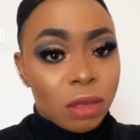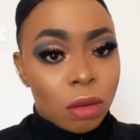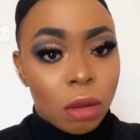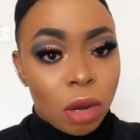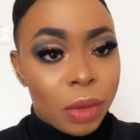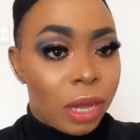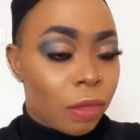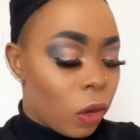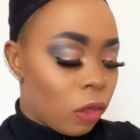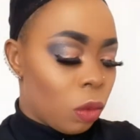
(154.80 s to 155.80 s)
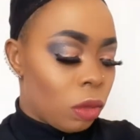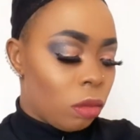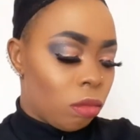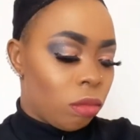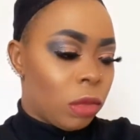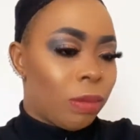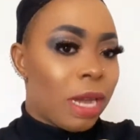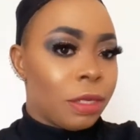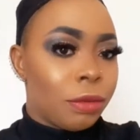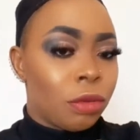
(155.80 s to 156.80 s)
this is not gonna be like the other one
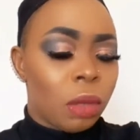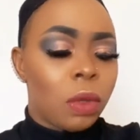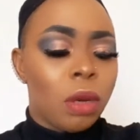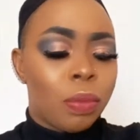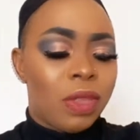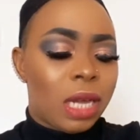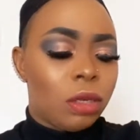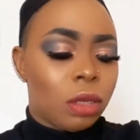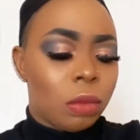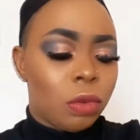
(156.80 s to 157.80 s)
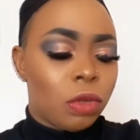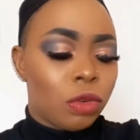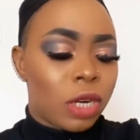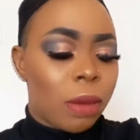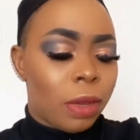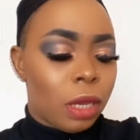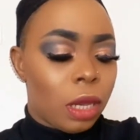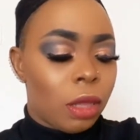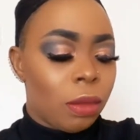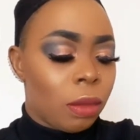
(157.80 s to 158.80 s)
imagine so i'm gonna put the adjustable strap
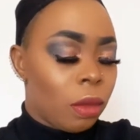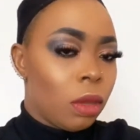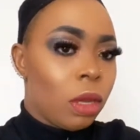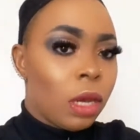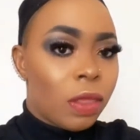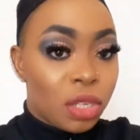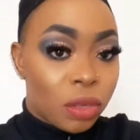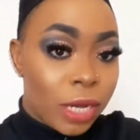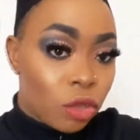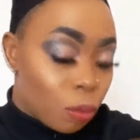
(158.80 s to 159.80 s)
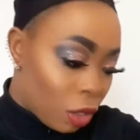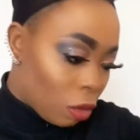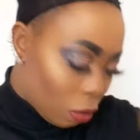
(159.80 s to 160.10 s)
again and then try to put